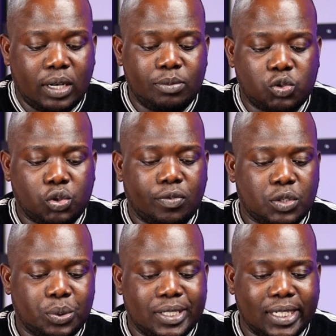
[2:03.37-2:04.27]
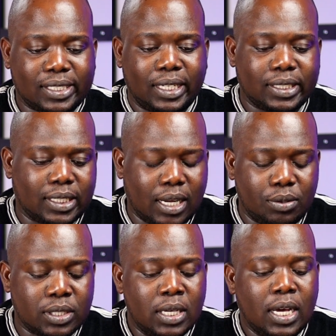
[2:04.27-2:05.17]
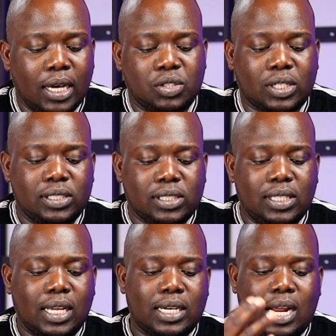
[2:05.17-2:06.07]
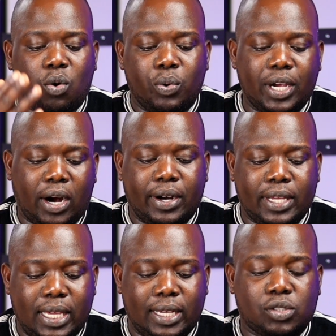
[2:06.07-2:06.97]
Let me switch over to a text select account. As you can see that now we are here.